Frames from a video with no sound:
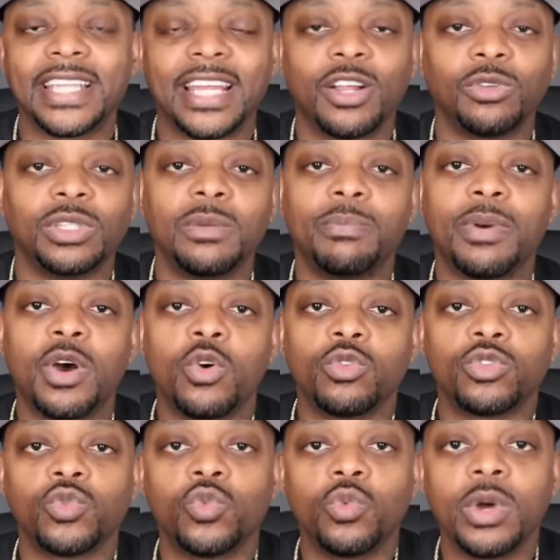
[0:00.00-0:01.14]
that only
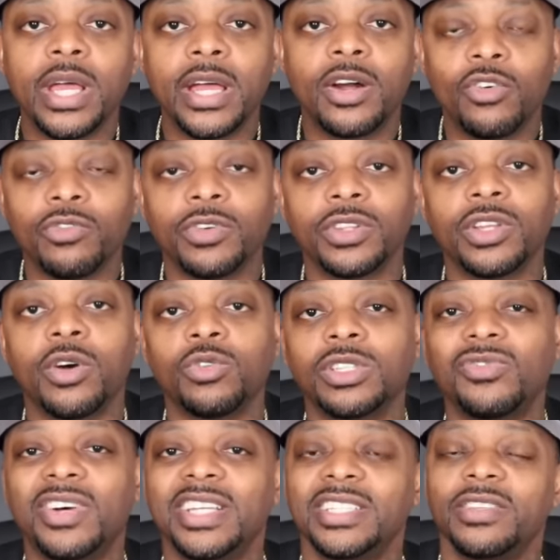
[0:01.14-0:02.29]
bodes well for those
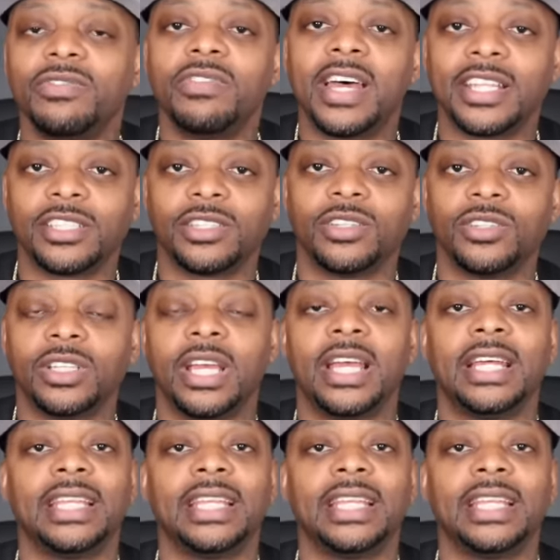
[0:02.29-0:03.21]
of us investors